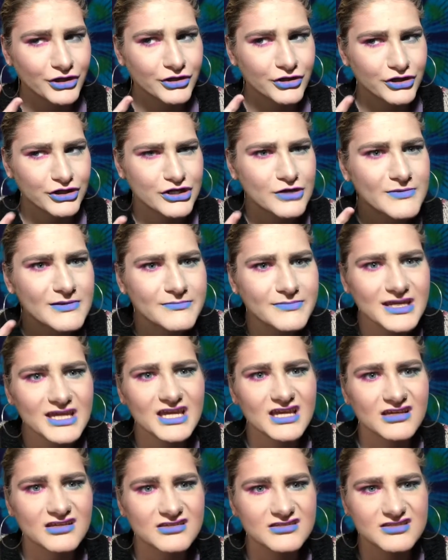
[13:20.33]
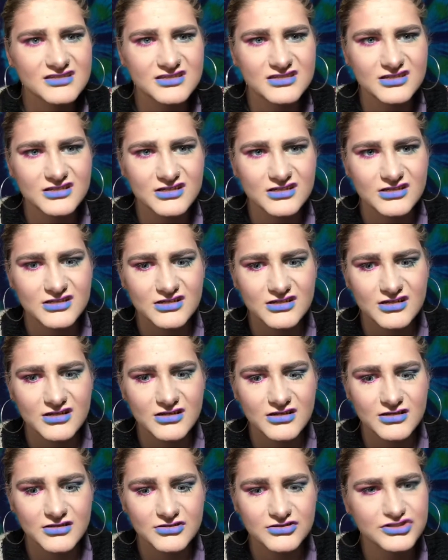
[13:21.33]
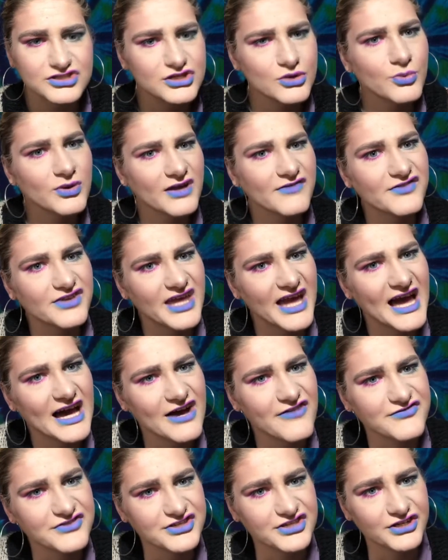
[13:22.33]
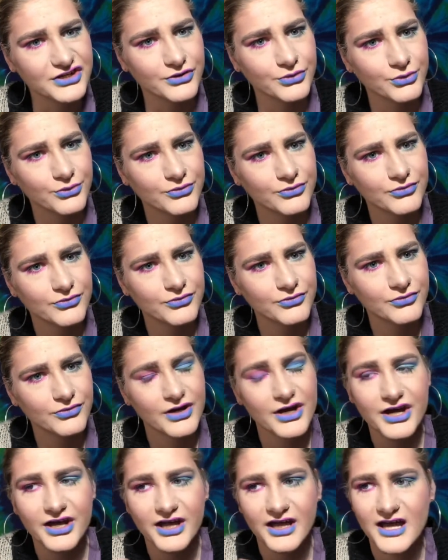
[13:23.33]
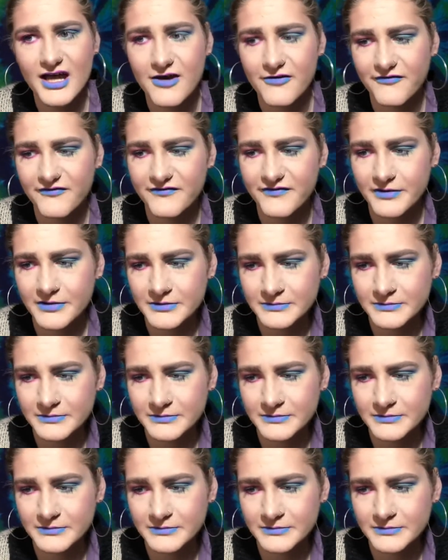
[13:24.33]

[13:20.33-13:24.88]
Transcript: Human beings do whatever they have to do. If